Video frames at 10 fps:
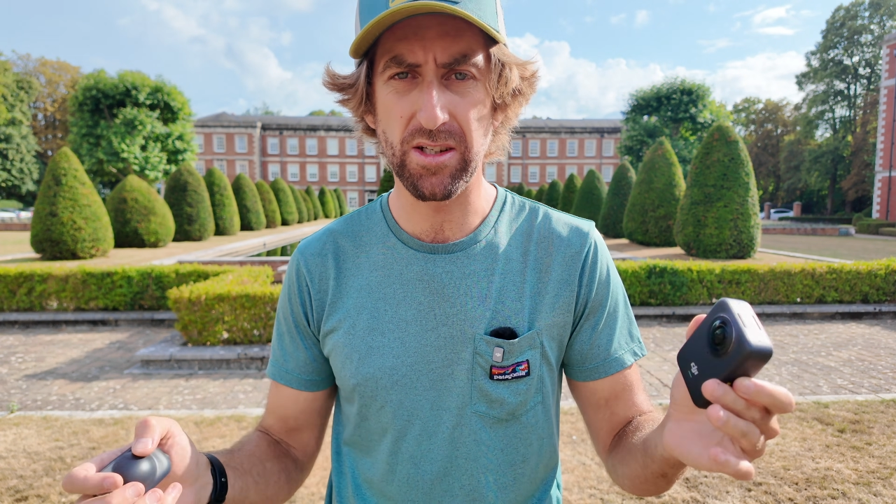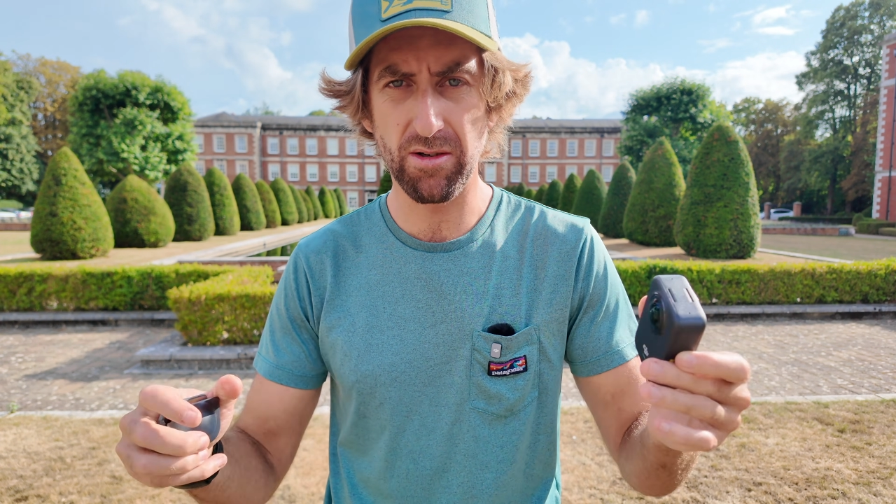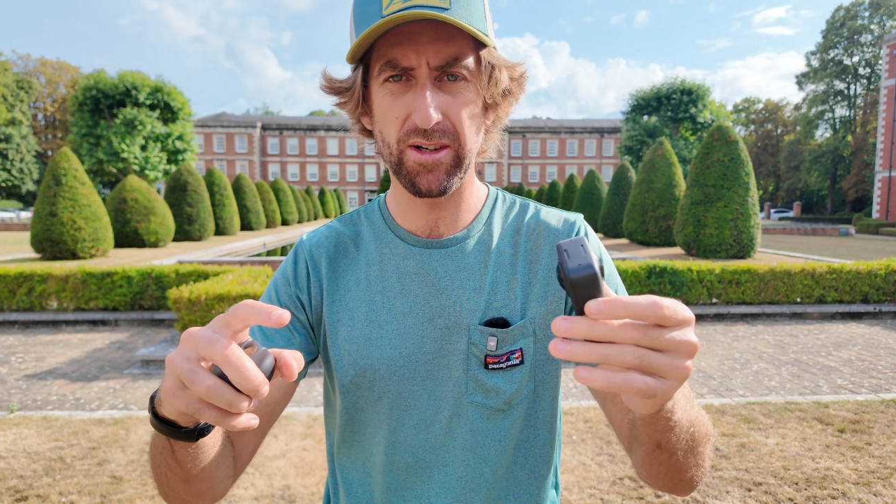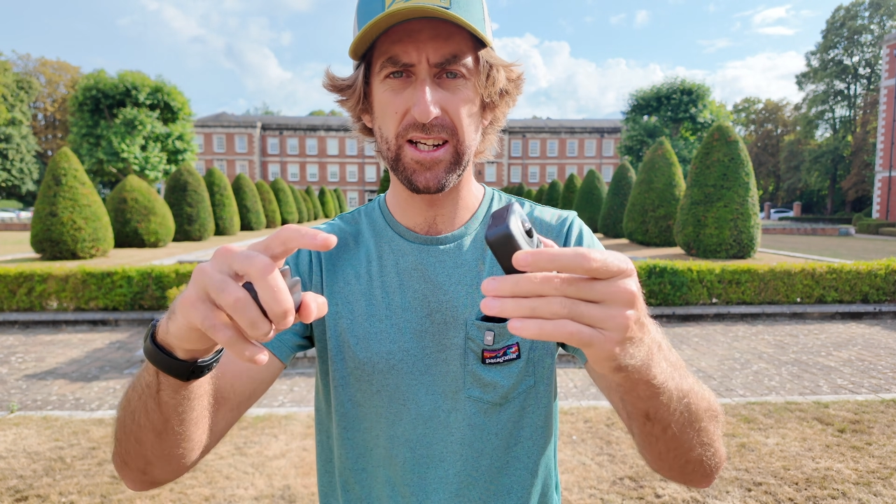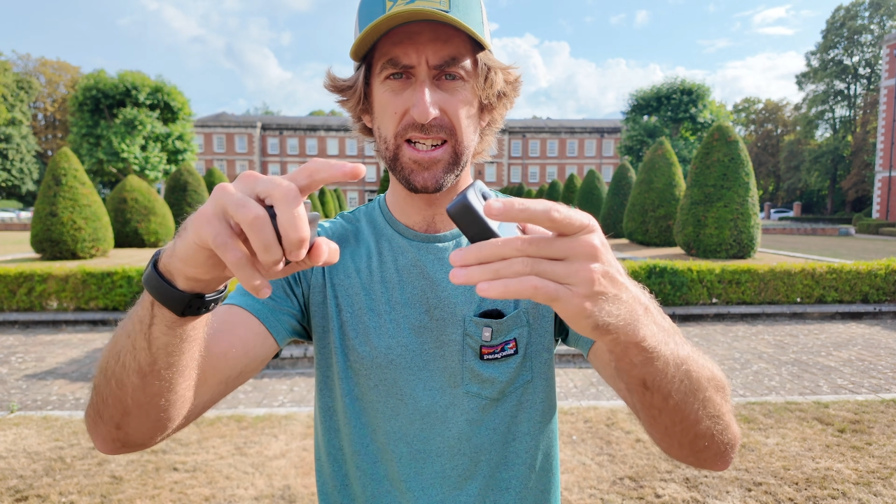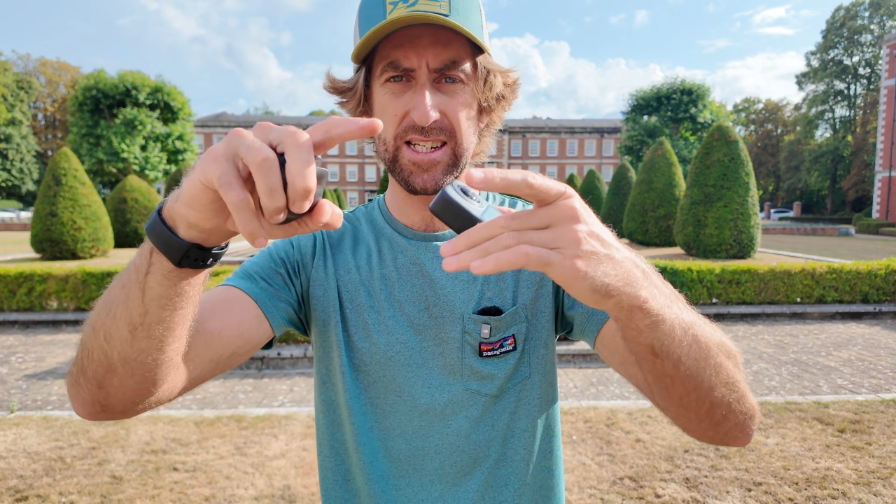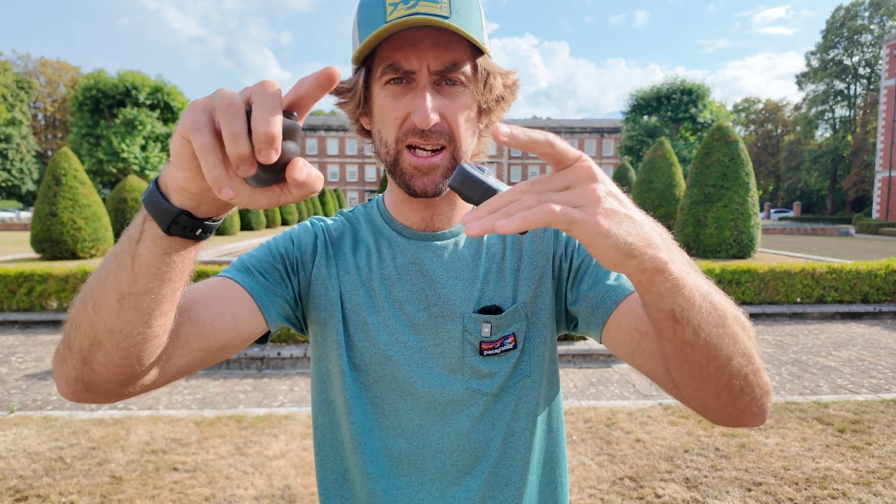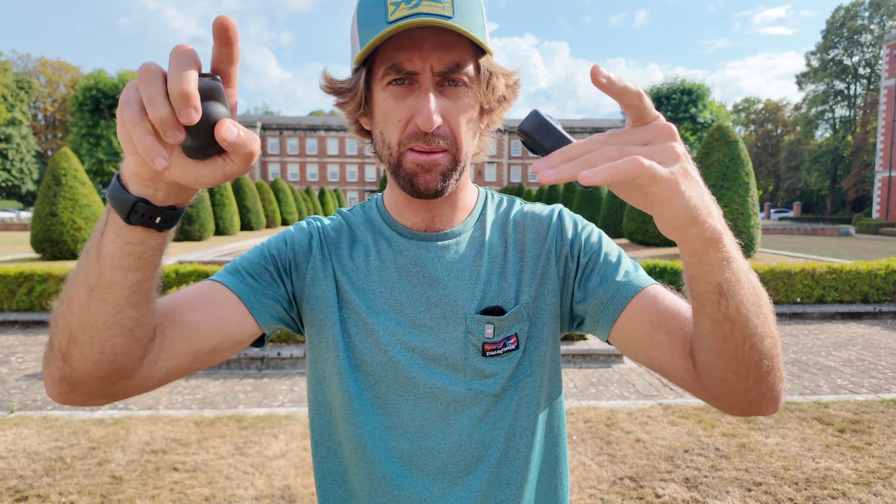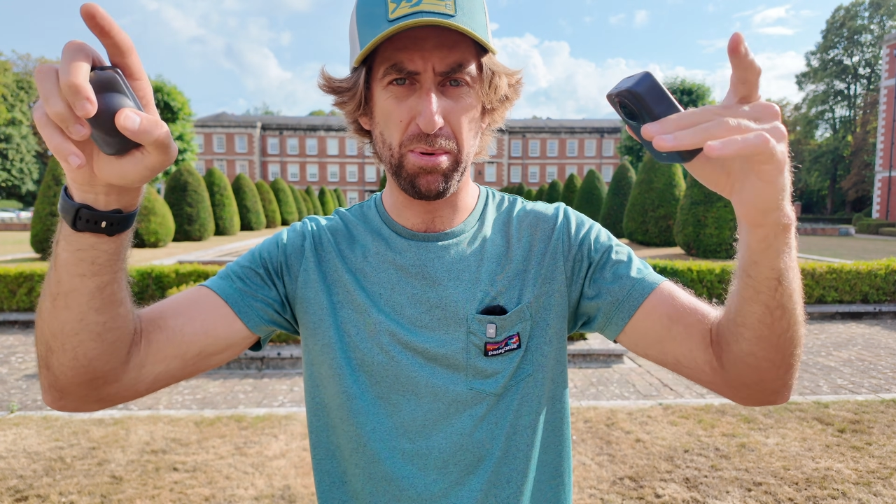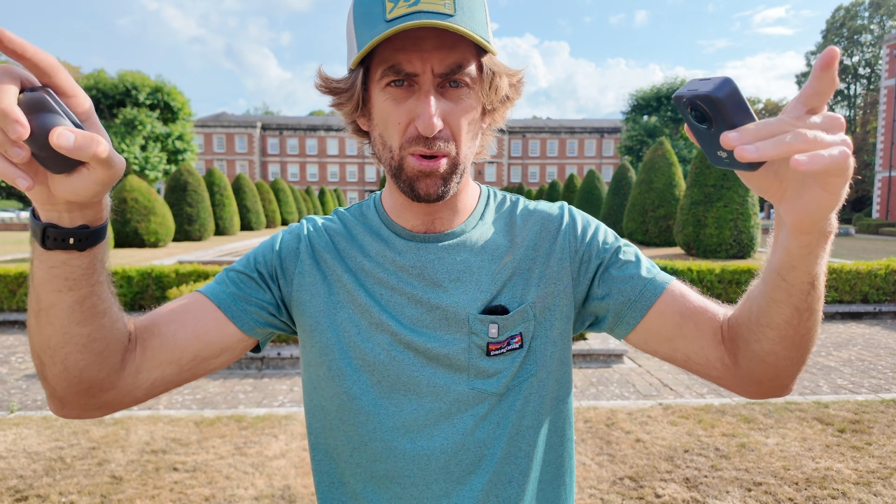You're only going to
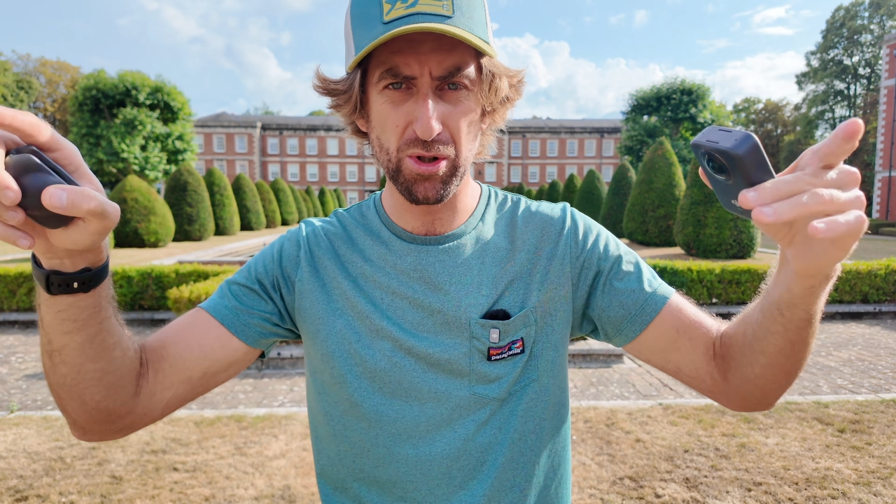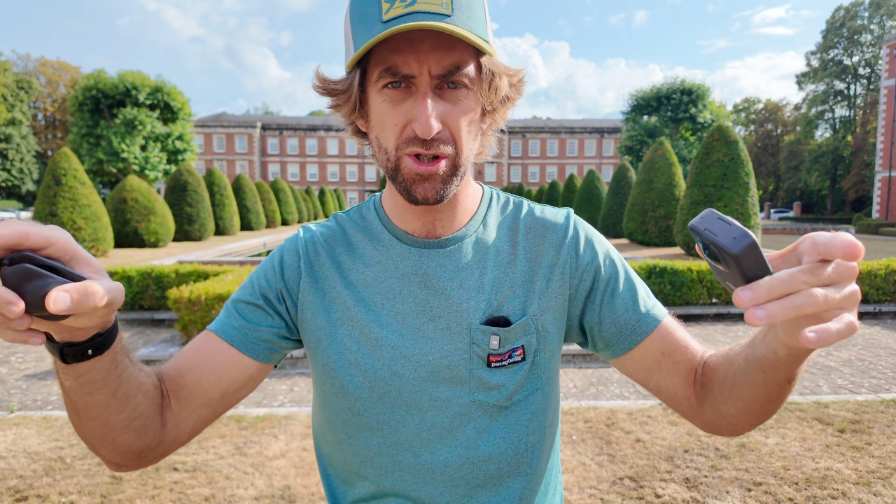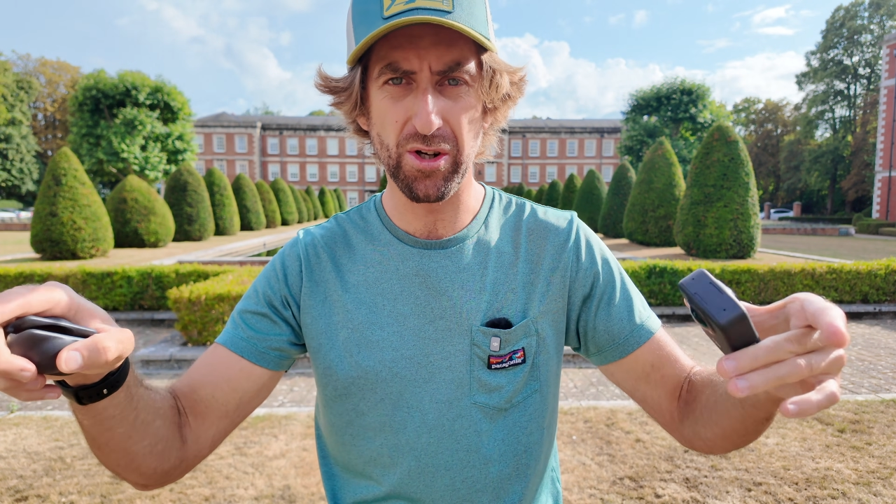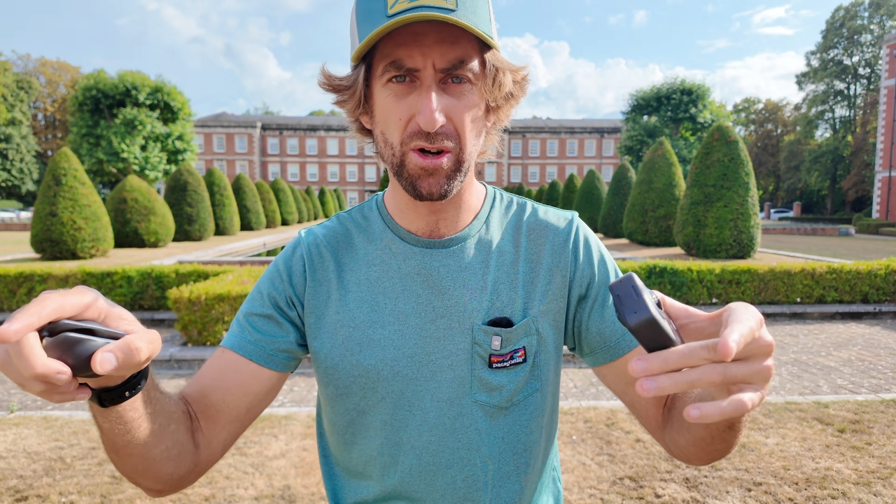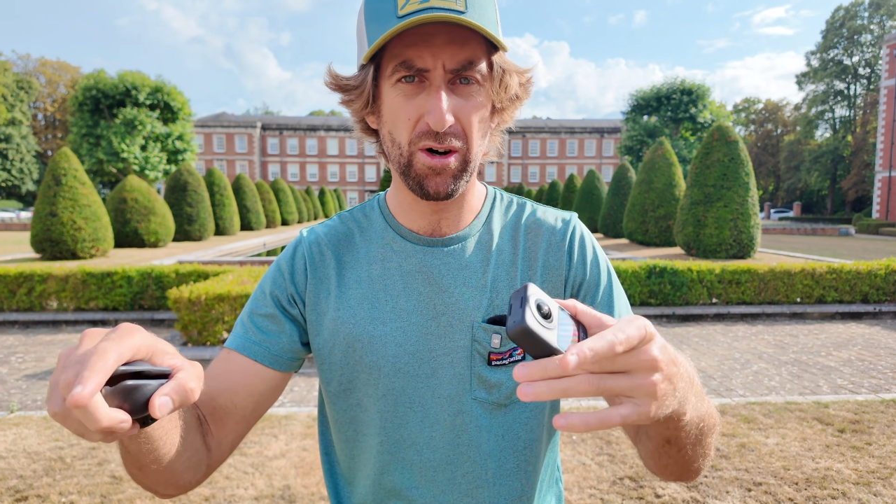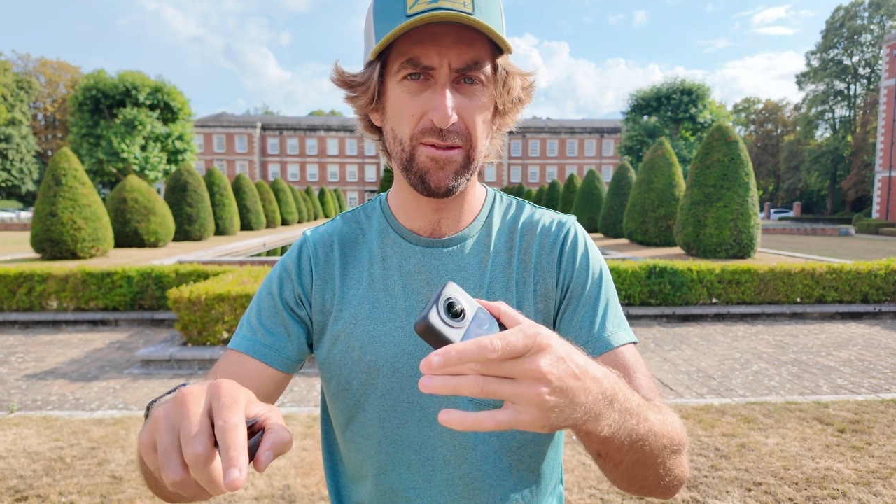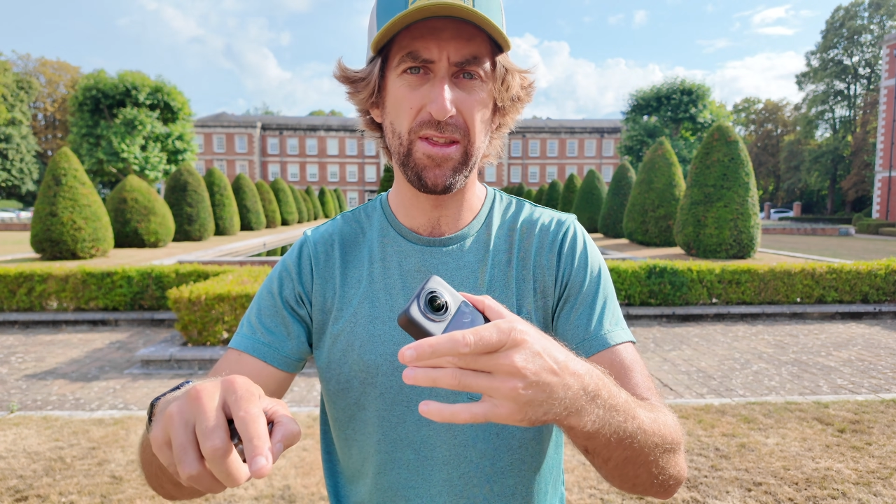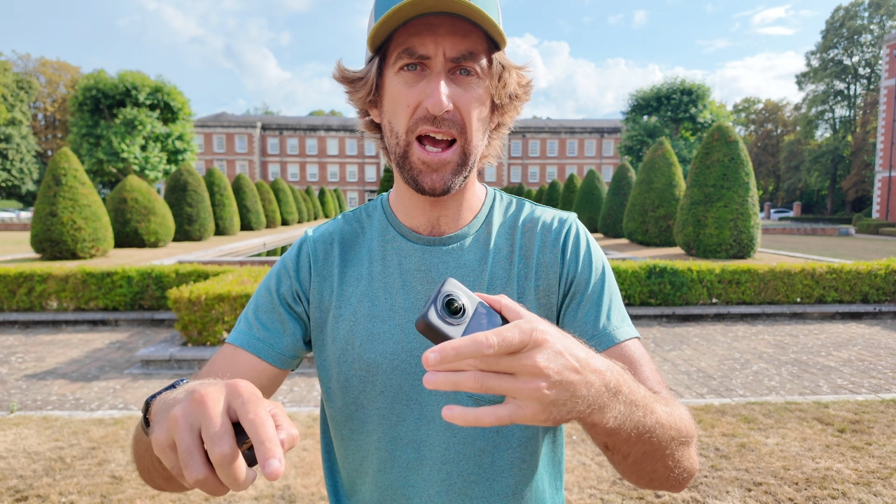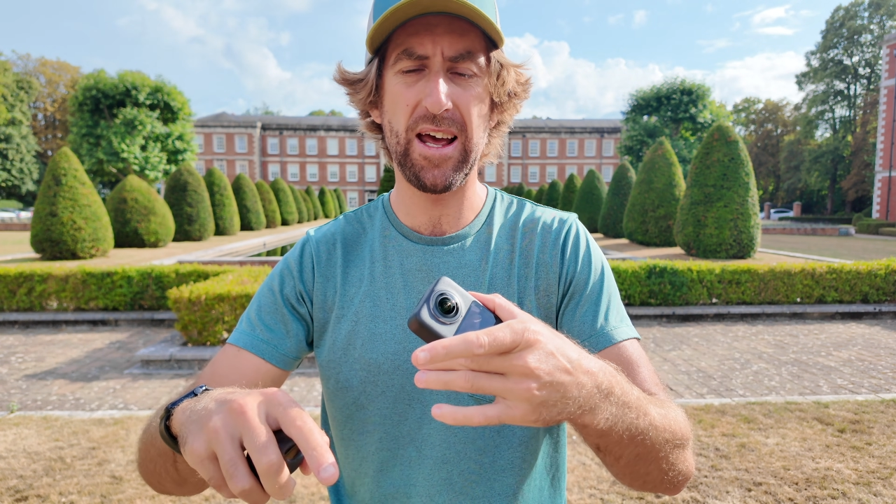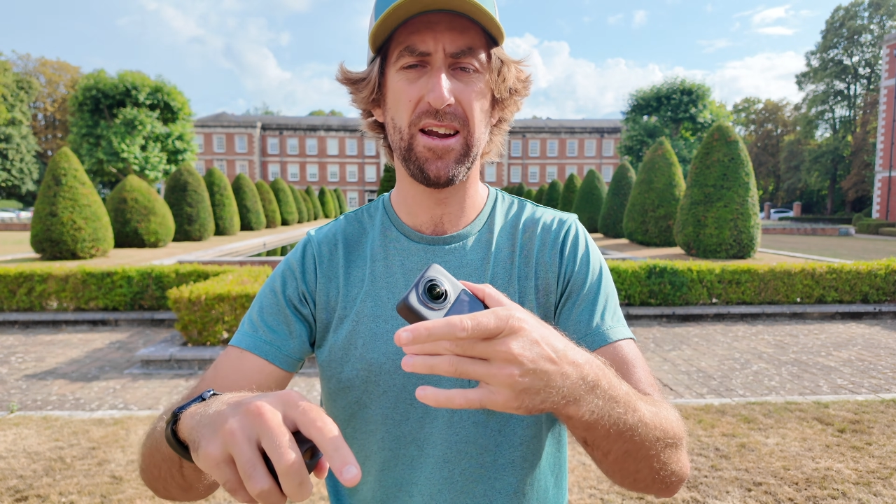take a portion of
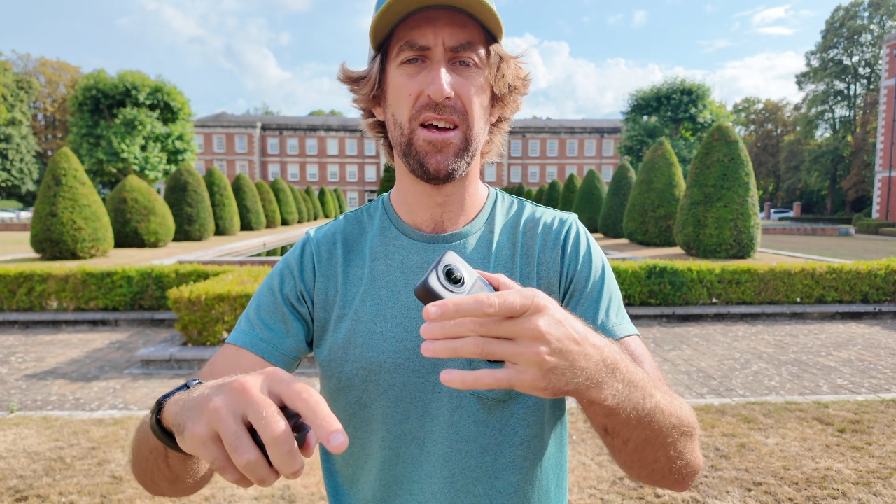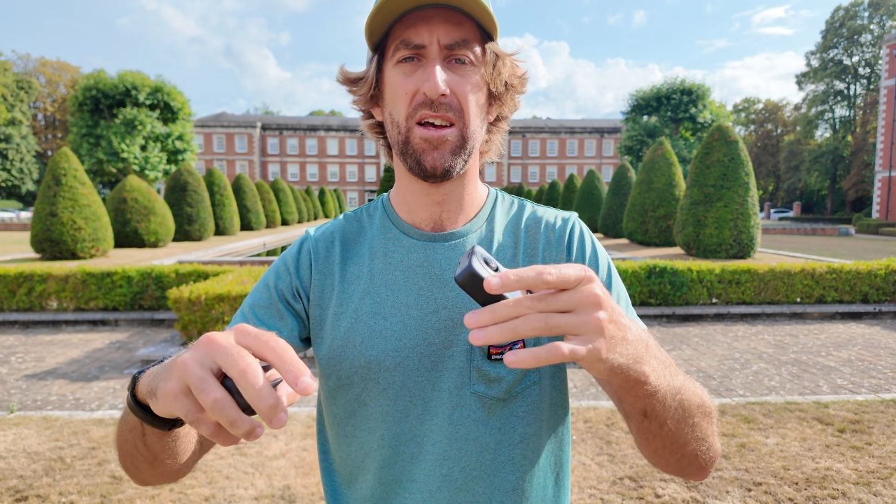that